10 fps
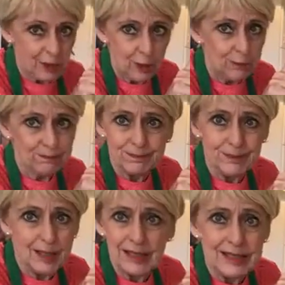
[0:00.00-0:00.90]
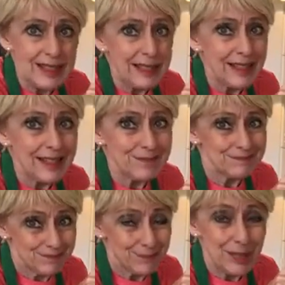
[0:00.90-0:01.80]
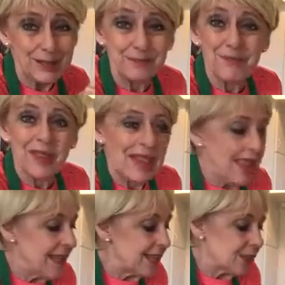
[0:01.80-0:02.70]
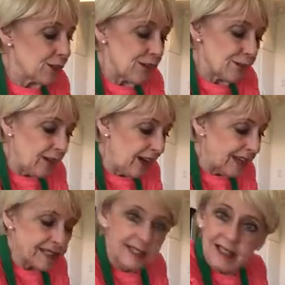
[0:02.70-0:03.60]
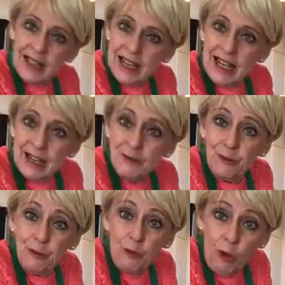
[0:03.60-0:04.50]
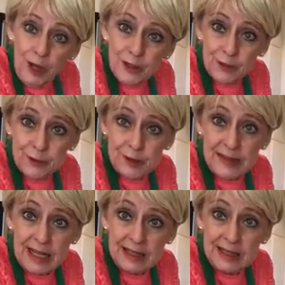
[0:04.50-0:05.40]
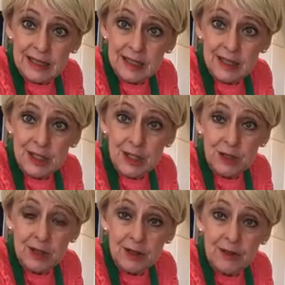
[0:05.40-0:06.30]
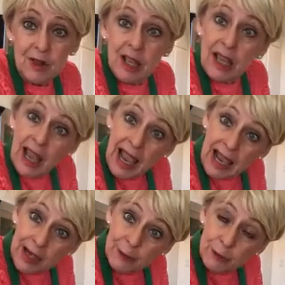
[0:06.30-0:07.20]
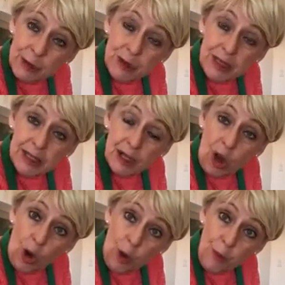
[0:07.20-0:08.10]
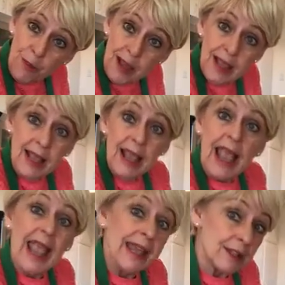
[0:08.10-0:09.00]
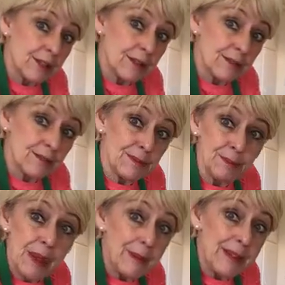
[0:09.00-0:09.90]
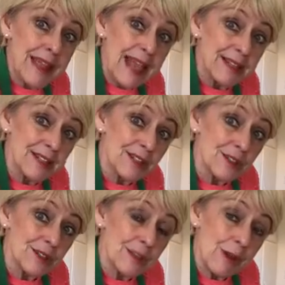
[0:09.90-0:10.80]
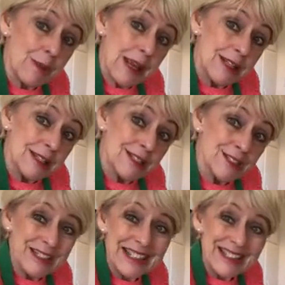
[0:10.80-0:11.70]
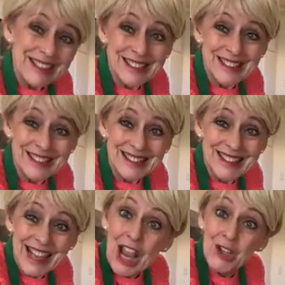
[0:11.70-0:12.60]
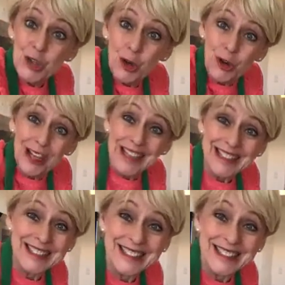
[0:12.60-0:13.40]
Nope, not, not yet, but so you've got a wonderful salad that you could have when you get home and maybe that dessert that we made yesterday. Enjoy!